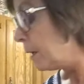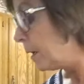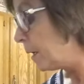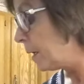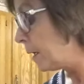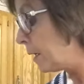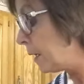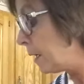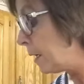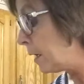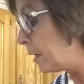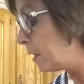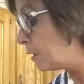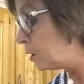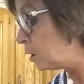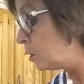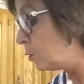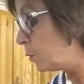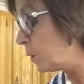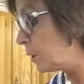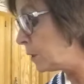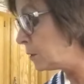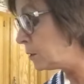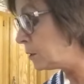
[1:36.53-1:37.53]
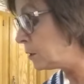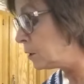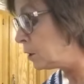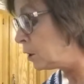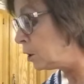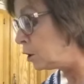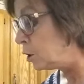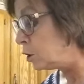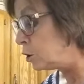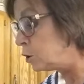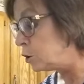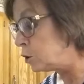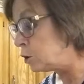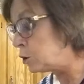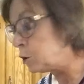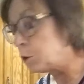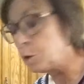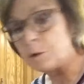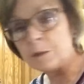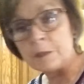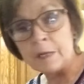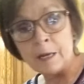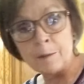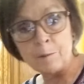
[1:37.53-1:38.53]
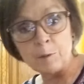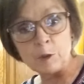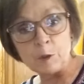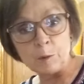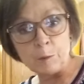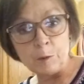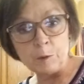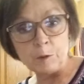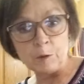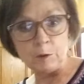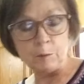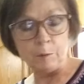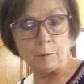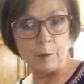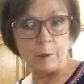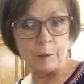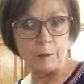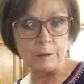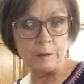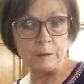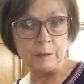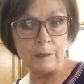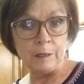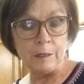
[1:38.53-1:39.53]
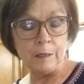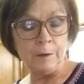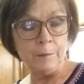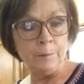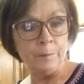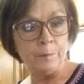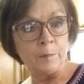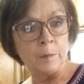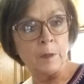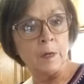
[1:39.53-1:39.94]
And you want 2 tablespoons of parsley,